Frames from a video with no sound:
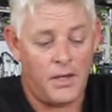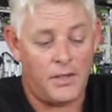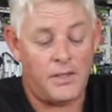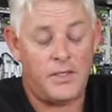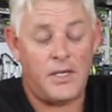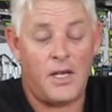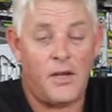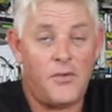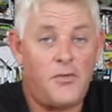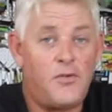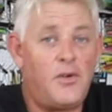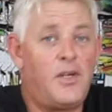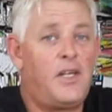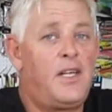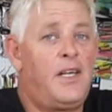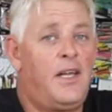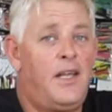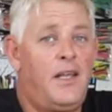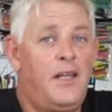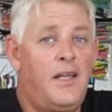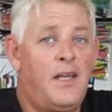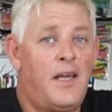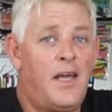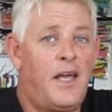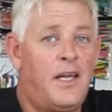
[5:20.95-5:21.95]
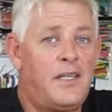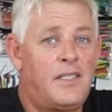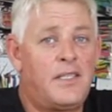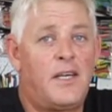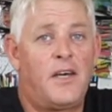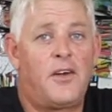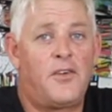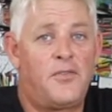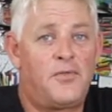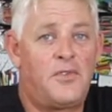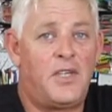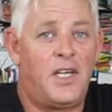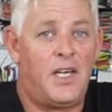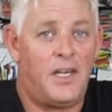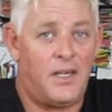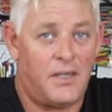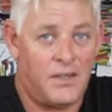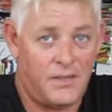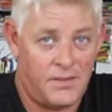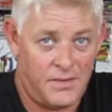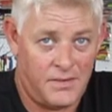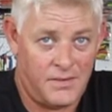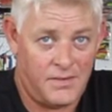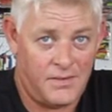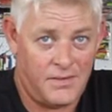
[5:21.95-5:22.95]
Definitely 8 out of 10,
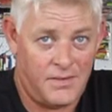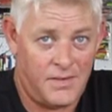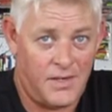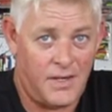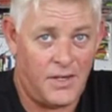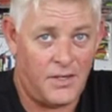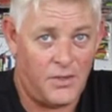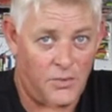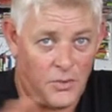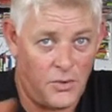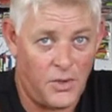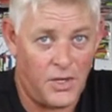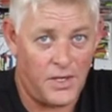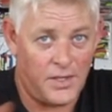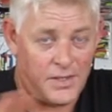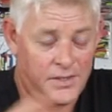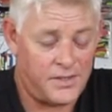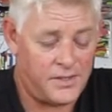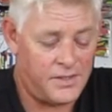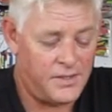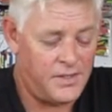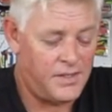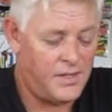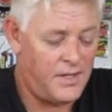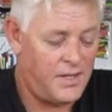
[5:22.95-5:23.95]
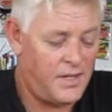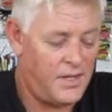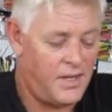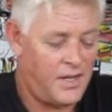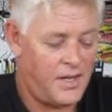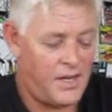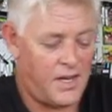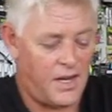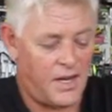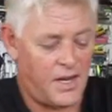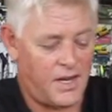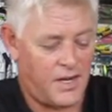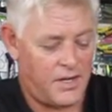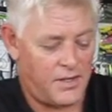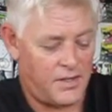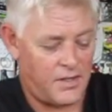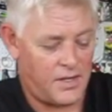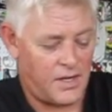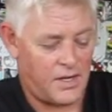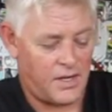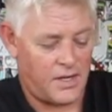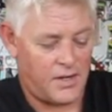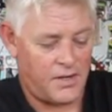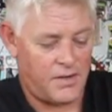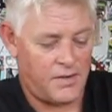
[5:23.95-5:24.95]
it works. And
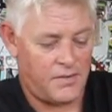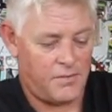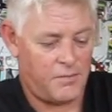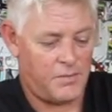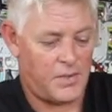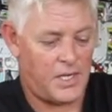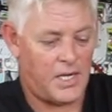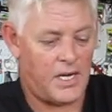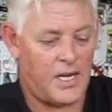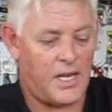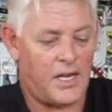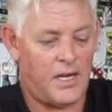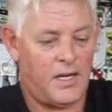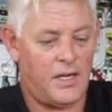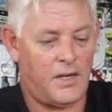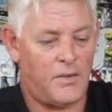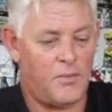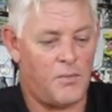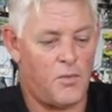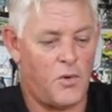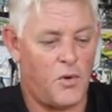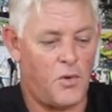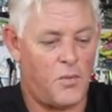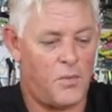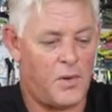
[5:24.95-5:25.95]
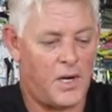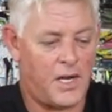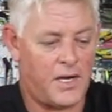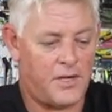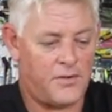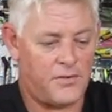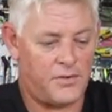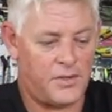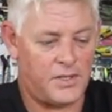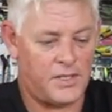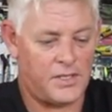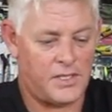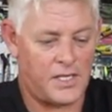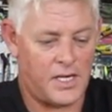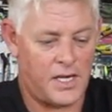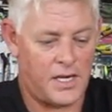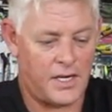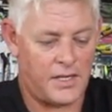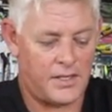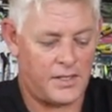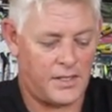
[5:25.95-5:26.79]
been landing more black fins like